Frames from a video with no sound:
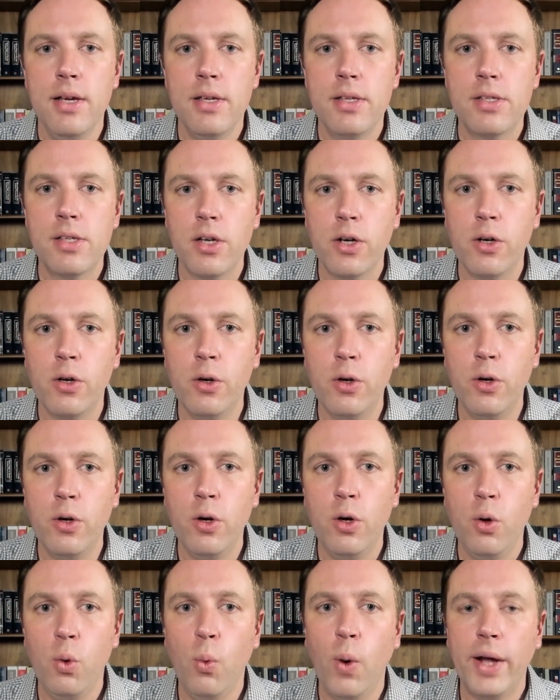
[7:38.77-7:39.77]
So
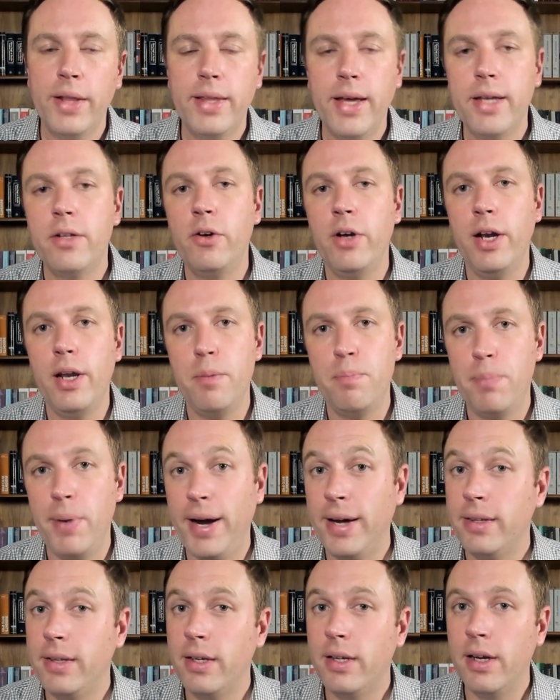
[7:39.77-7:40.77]
what that really
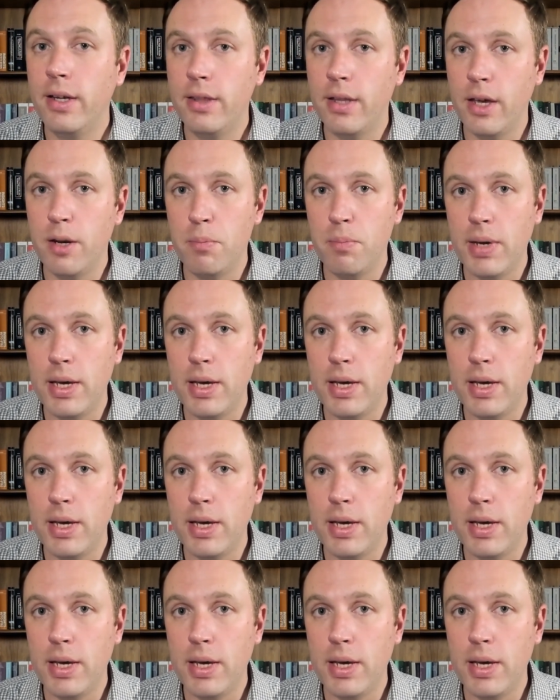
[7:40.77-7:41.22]
practically then